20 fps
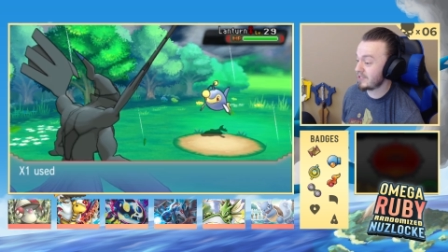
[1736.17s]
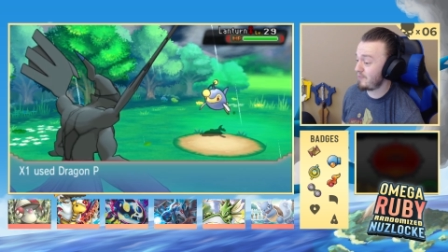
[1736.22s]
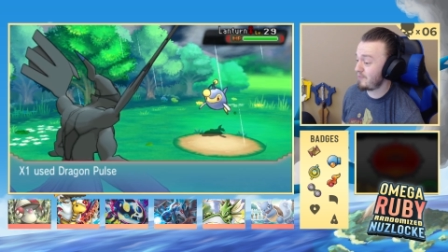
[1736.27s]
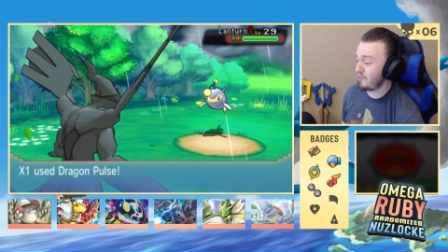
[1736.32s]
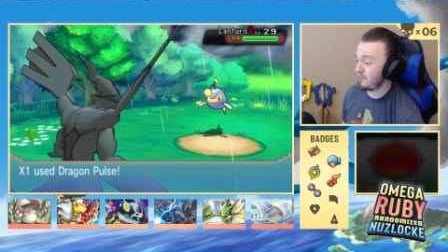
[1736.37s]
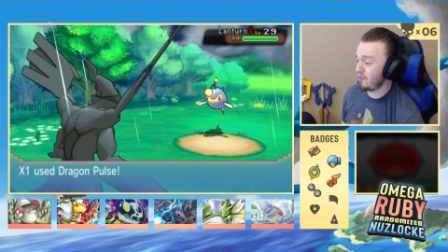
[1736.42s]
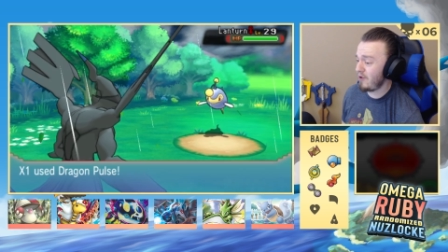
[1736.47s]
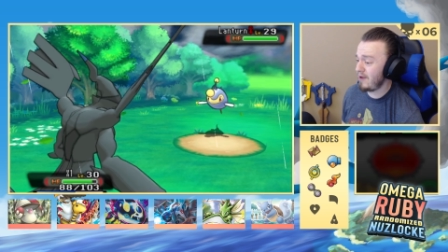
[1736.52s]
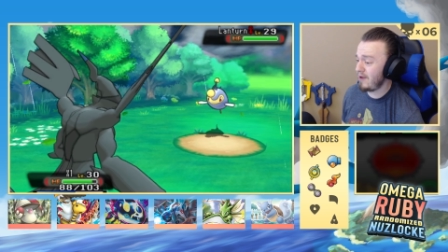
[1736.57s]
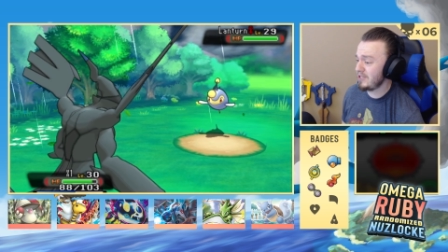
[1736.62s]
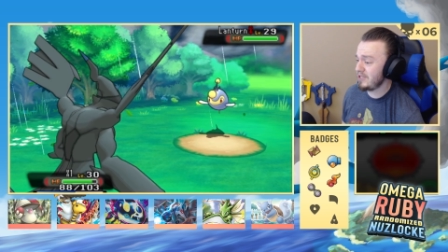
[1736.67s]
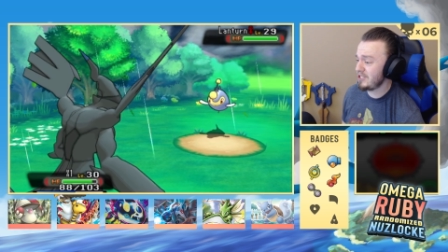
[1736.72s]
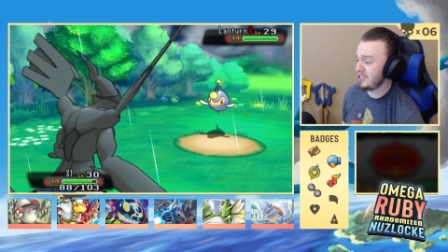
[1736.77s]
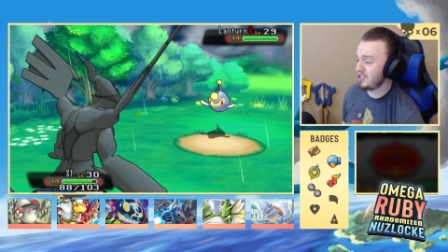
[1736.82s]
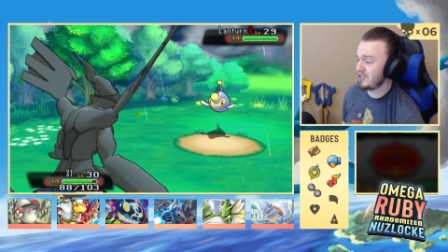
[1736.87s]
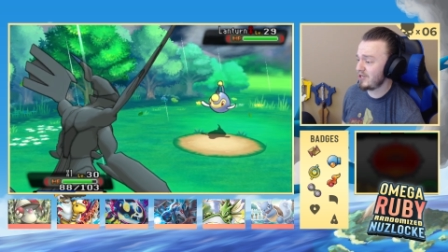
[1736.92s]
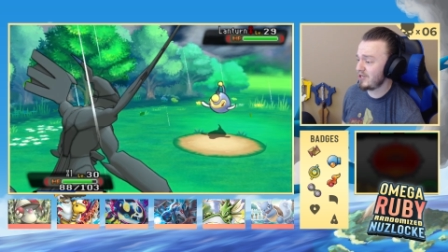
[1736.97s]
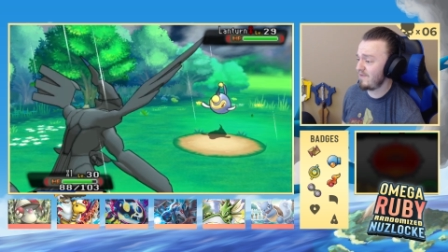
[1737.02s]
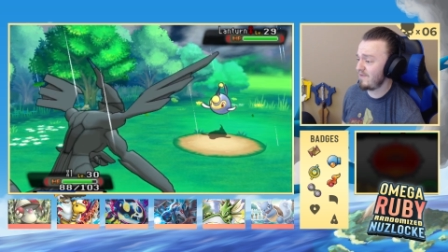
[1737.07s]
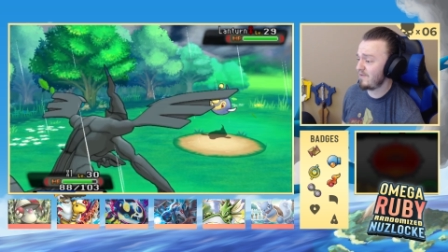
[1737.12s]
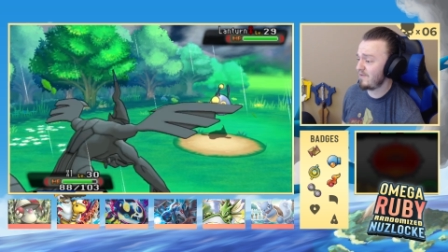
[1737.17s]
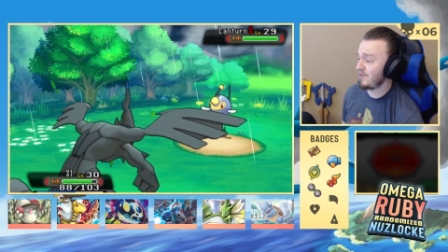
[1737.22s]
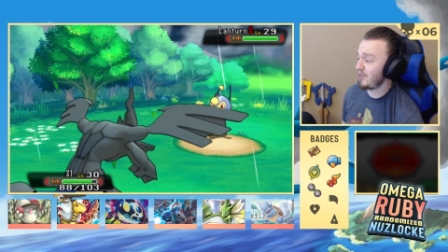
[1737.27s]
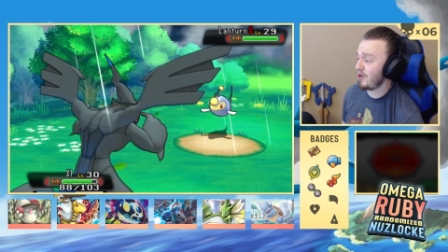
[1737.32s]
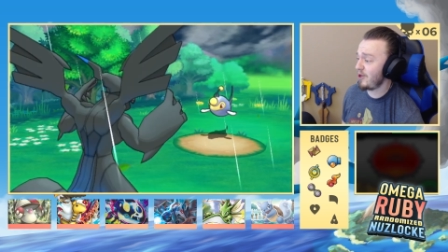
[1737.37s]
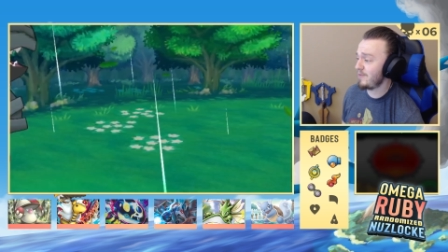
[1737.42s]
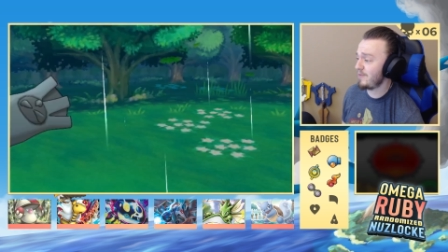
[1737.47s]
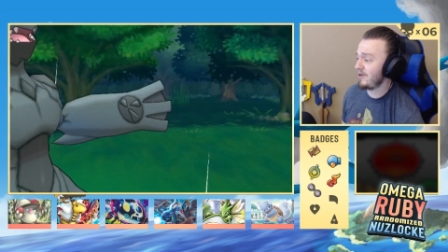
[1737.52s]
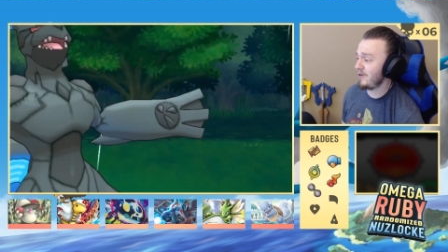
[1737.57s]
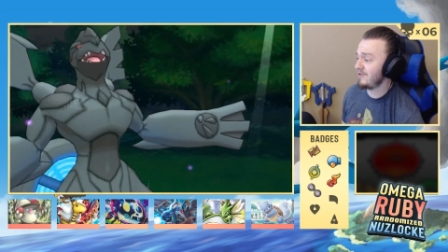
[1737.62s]
I probably should have gone for
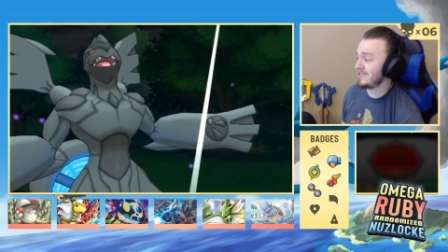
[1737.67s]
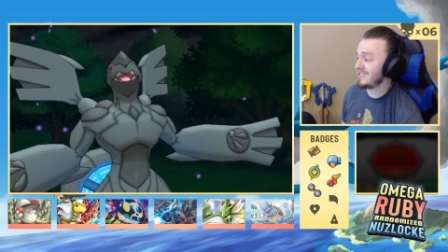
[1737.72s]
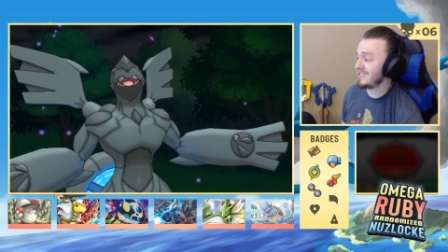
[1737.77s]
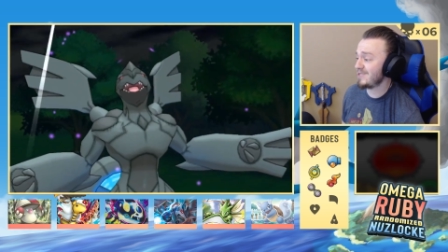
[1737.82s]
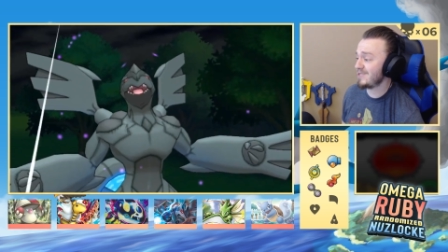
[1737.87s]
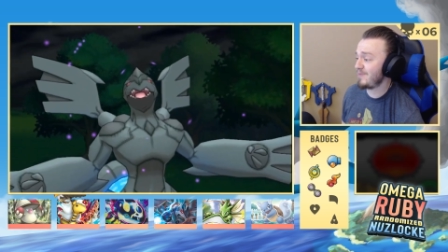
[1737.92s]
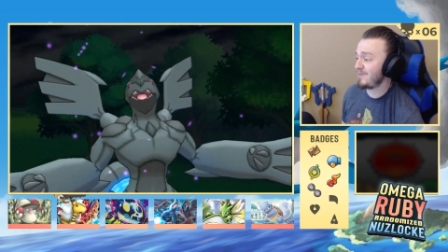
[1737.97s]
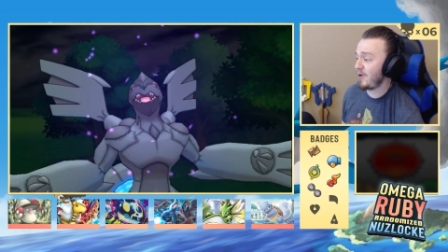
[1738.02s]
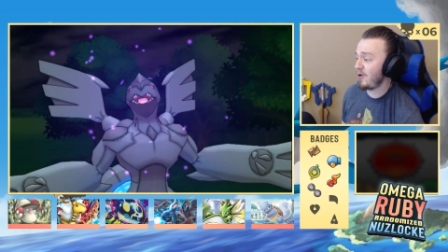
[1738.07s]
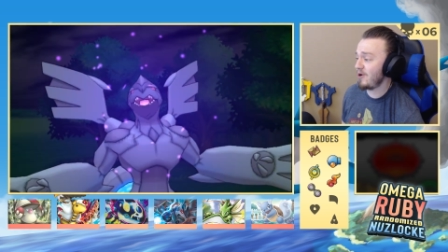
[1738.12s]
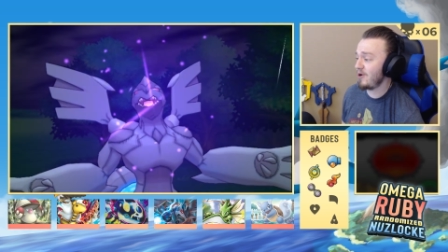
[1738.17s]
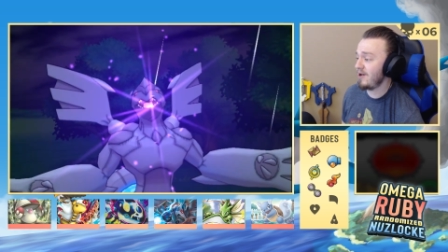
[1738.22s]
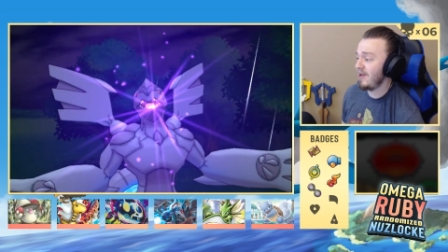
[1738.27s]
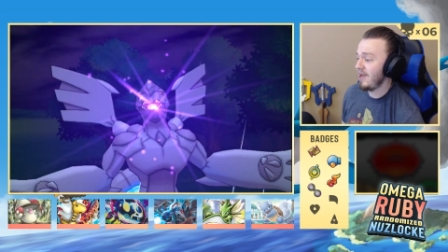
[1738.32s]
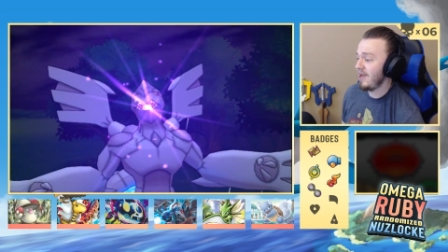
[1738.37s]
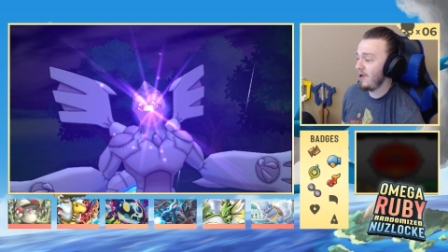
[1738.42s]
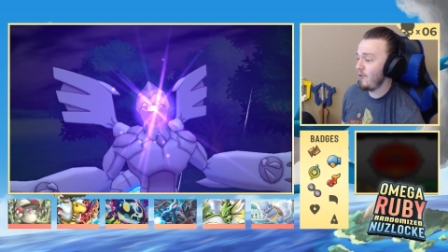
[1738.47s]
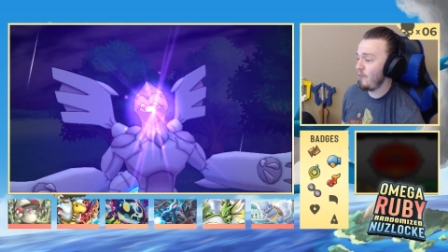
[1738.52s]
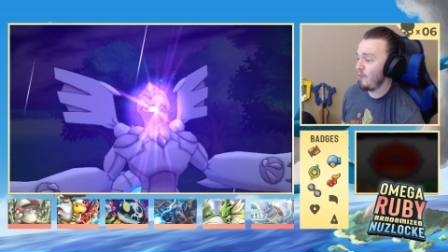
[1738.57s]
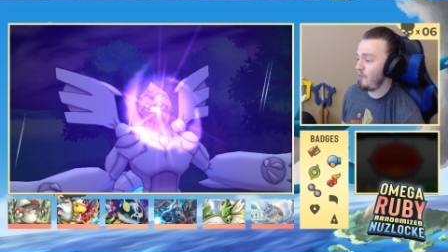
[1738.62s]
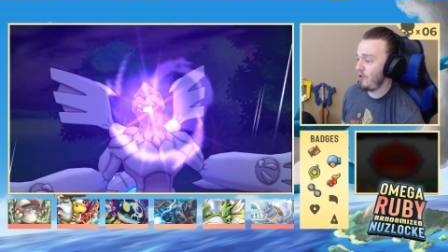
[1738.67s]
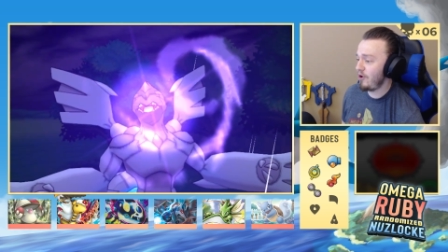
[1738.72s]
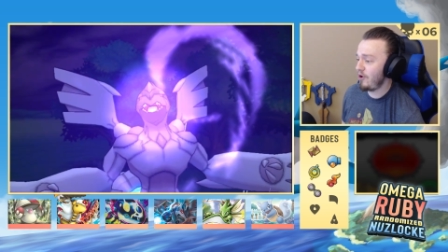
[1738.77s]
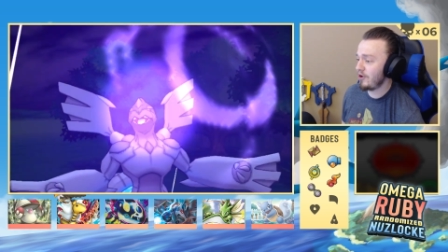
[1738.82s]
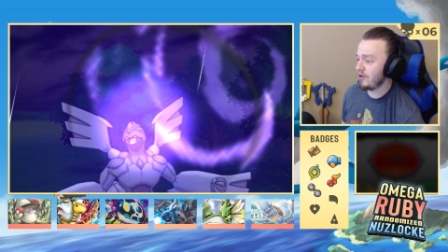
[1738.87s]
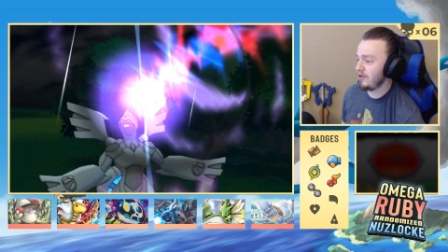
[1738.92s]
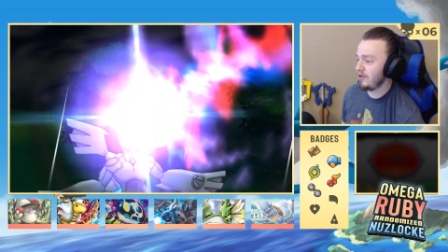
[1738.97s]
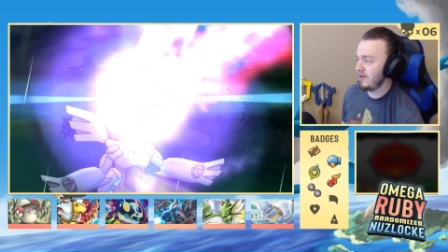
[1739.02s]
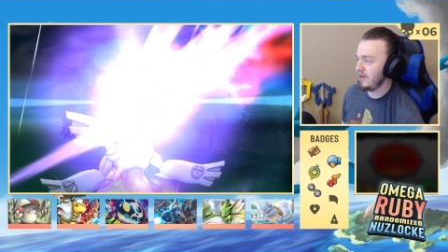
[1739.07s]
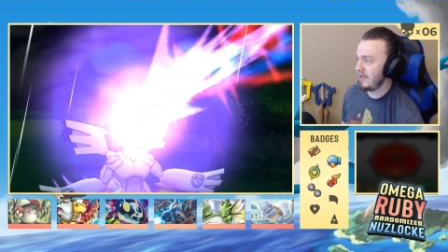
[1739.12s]
Thunderbolt because it's part
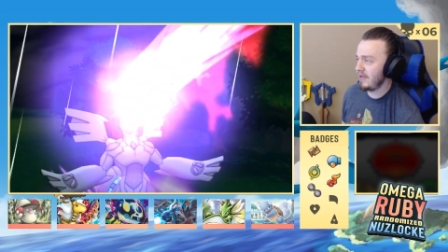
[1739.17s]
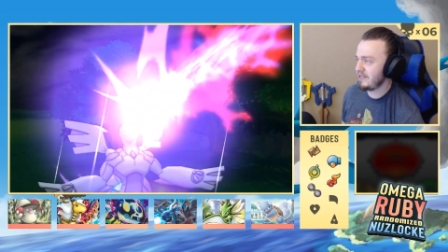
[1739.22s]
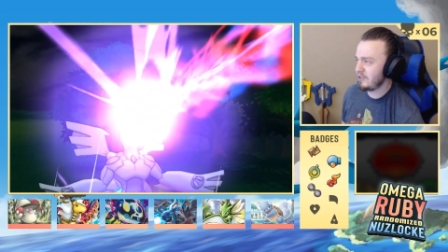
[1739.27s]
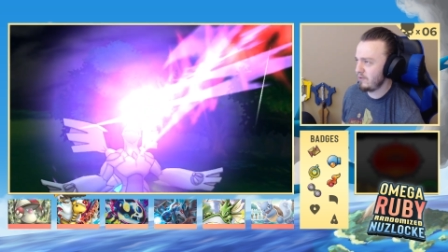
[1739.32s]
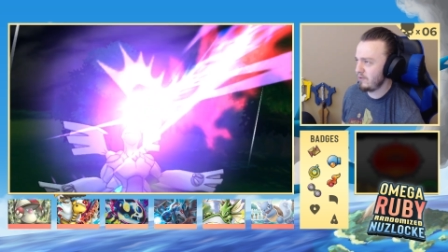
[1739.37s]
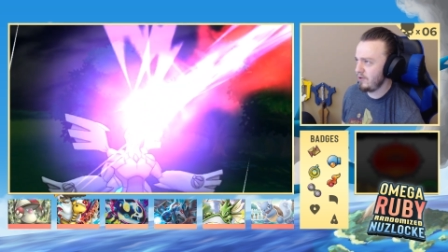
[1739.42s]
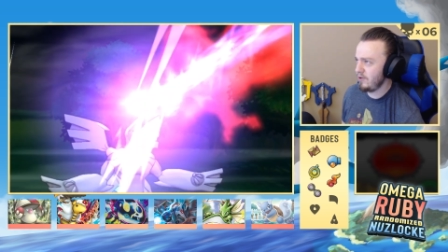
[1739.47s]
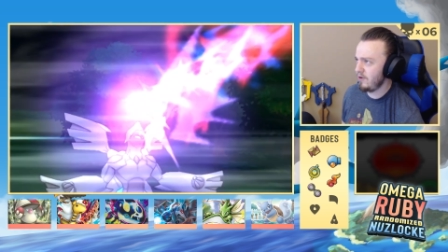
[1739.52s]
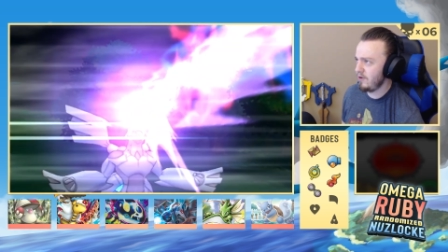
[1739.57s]
water. I don't know